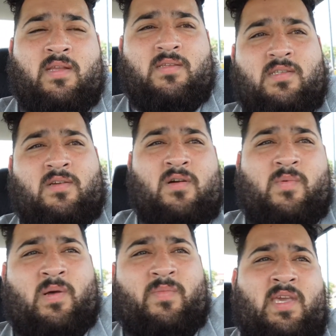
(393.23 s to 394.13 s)
So
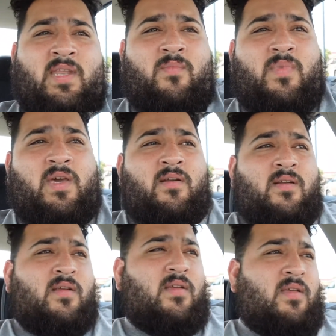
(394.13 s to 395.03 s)
I'm getting
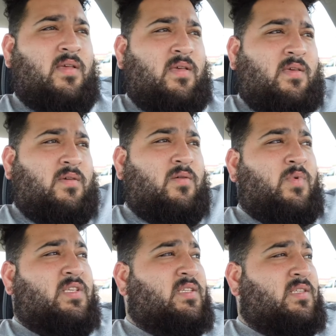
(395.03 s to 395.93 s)
better,
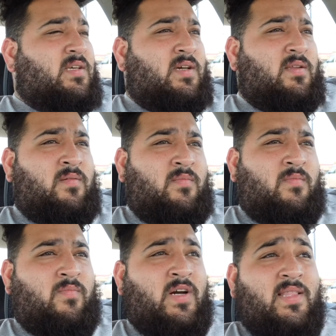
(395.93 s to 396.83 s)
which is good.
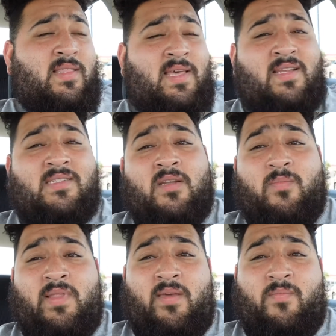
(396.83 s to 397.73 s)
But that is going to
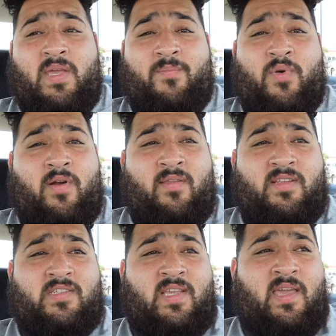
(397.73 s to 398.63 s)
play a big part in
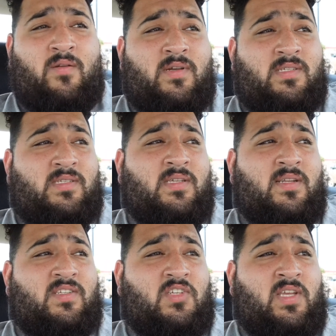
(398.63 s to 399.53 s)
the channel because it's
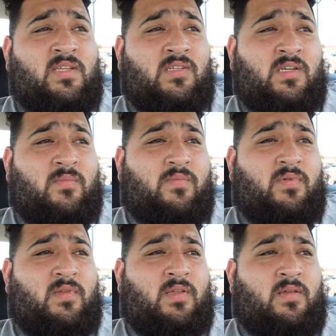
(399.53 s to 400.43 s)
going to change up
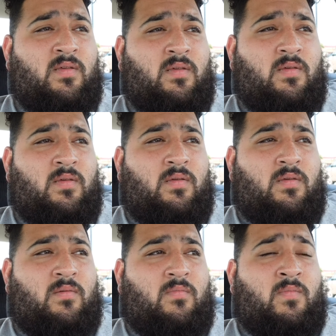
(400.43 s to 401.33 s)

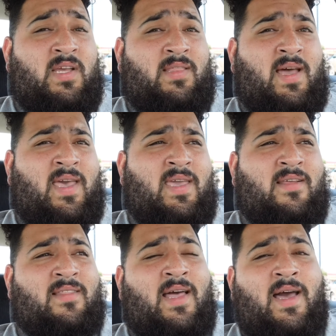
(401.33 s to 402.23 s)
my diet
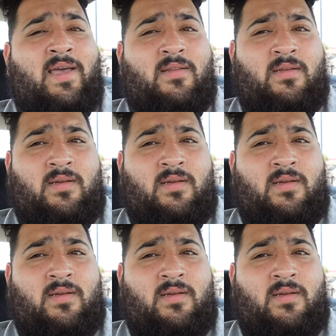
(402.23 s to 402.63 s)
a lot.